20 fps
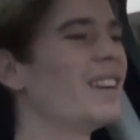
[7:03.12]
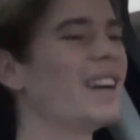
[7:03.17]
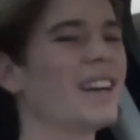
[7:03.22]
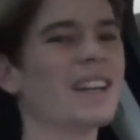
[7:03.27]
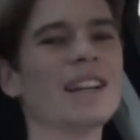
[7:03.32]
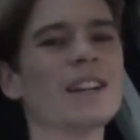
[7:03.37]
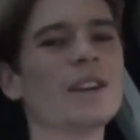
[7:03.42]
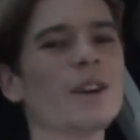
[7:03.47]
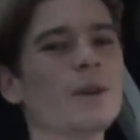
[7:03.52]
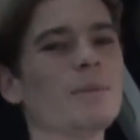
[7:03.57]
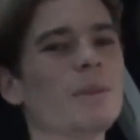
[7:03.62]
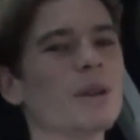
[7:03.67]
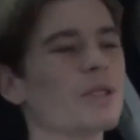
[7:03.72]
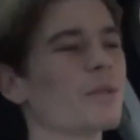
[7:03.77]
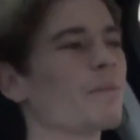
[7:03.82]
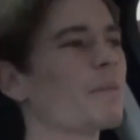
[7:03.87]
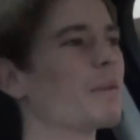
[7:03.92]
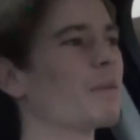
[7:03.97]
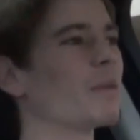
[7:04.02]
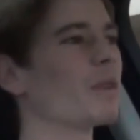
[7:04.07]
And I know a
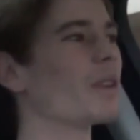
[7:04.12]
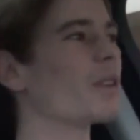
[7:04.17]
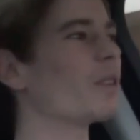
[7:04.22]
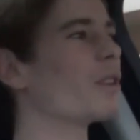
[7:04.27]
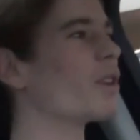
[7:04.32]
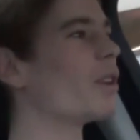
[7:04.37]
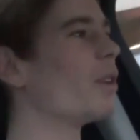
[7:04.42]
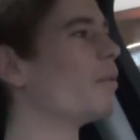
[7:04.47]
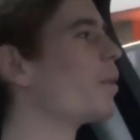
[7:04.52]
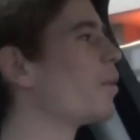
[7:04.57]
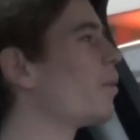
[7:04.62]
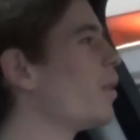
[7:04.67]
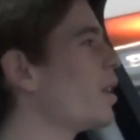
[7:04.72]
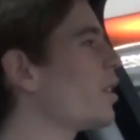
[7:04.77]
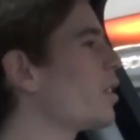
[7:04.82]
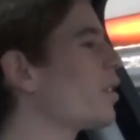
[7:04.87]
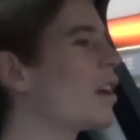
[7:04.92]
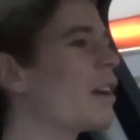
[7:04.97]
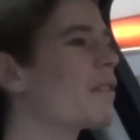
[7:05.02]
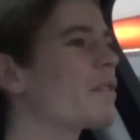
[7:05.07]
bunch of people are going to comment, why
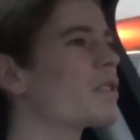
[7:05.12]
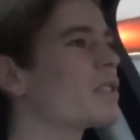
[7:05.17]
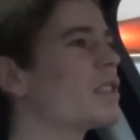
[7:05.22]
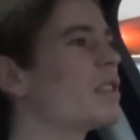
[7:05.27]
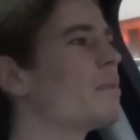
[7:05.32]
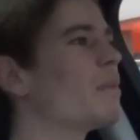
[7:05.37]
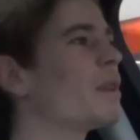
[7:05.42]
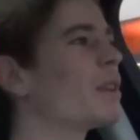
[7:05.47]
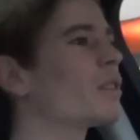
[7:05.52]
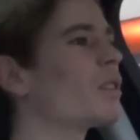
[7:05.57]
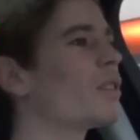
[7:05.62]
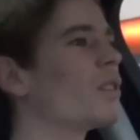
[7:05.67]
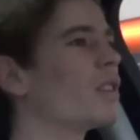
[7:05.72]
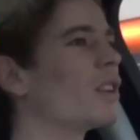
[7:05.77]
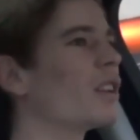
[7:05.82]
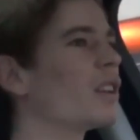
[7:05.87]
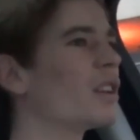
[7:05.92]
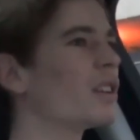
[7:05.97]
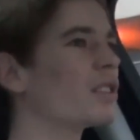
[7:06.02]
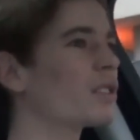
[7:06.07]
don't you have your seatbelt on?
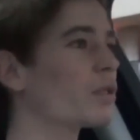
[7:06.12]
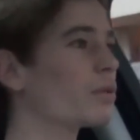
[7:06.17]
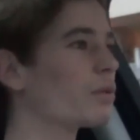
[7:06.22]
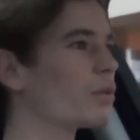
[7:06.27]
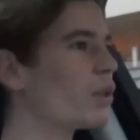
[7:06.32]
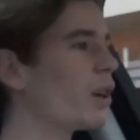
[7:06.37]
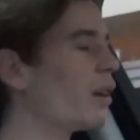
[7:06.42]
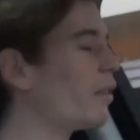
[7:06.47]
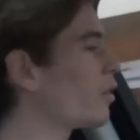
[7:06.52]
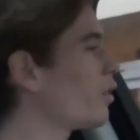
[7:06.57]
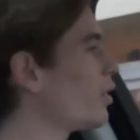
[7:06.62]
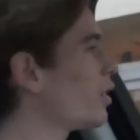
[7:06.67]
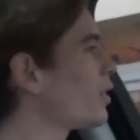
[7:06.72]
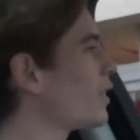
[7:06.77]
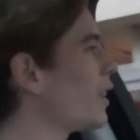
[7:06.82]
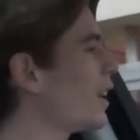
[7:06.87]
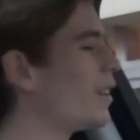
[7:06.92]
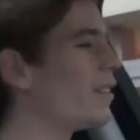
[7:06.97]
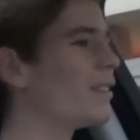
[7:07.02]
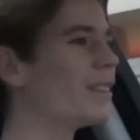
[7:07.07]
No, it's because we're driving around
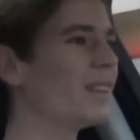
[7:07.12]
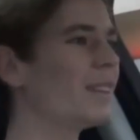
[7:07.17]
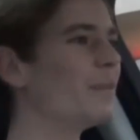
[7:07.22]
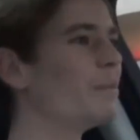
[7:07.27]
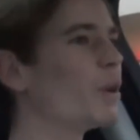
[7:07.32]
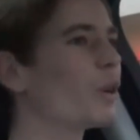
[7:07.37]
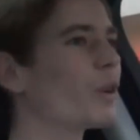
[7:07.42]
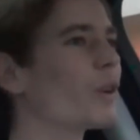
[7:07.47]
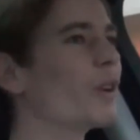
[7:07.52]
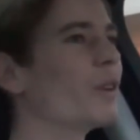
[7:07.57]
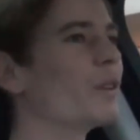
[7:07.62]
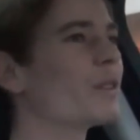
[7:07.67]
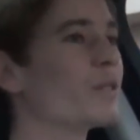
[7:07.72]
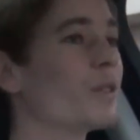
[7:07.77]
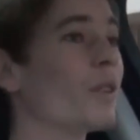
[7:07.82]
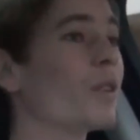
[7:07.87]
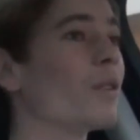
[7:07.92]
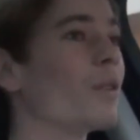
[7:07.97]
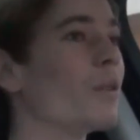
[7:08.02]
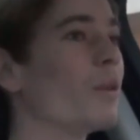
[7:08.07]
town, and in Monaco it's
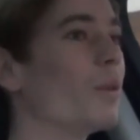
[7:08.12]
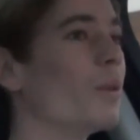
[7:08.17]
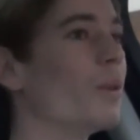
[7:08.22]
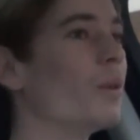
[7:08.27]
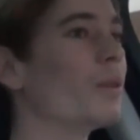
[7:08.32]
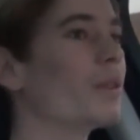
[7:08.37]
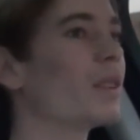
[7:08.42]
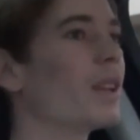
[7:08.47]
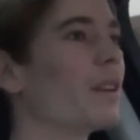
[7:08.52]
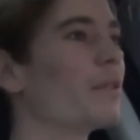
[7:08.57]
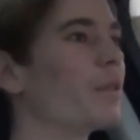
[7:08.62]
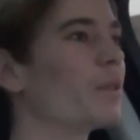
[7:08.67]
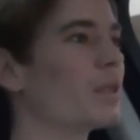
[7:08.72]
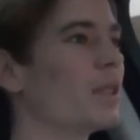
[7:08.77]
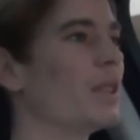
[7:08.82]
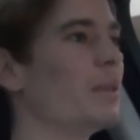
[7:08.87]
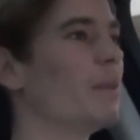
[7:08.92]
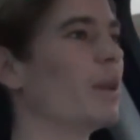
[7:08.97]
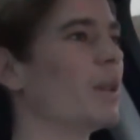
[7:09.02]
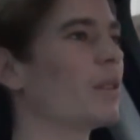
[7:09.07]
not a law to have your
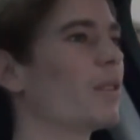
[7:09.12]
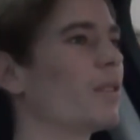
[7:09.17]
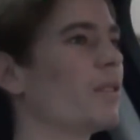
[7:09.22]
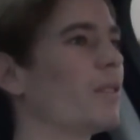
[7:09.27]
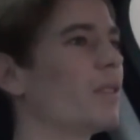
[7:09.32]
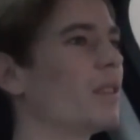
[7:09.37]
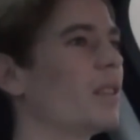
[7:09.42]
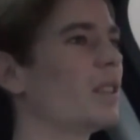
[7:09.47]
seatbelt on.